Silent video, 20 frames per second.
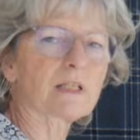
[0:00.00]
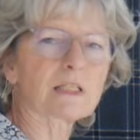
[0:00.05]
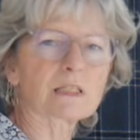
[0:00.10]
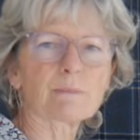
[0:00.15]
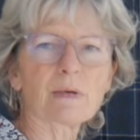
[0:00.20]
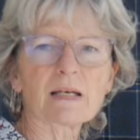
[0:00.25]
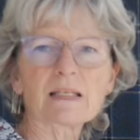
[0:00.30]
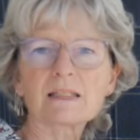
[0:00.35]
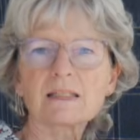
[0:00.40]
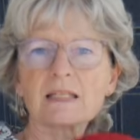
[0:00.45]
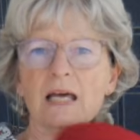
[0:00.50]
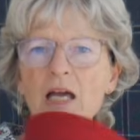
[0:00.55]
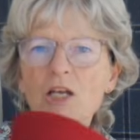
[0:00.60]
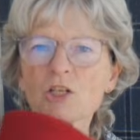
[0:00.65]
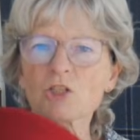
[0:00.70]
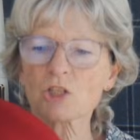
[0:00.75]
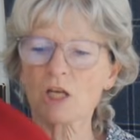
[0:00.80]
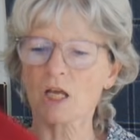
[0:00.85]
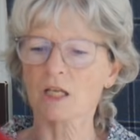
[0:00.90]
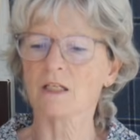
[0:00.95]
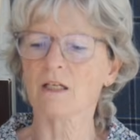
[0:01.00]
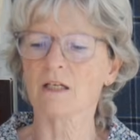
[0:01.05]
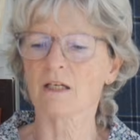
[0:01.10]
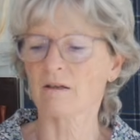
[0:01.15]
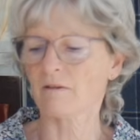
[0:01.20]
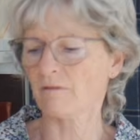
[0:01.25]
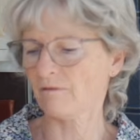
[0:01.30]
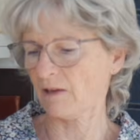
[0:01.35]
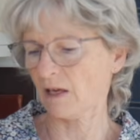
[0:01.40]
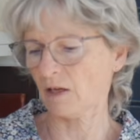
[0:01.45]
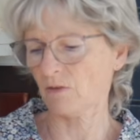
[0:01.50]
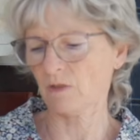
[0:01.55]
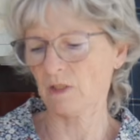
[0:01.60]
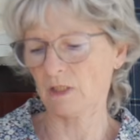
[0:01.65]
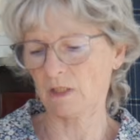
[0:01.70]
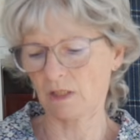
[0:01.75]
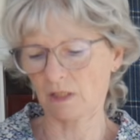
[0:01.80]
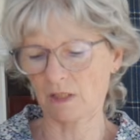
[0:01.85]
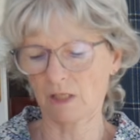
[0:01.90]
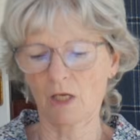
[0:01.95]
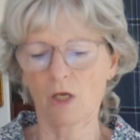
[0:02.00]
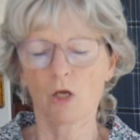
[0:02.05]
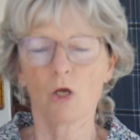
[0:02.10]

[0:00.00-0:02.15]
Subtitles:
into my stash and I have found this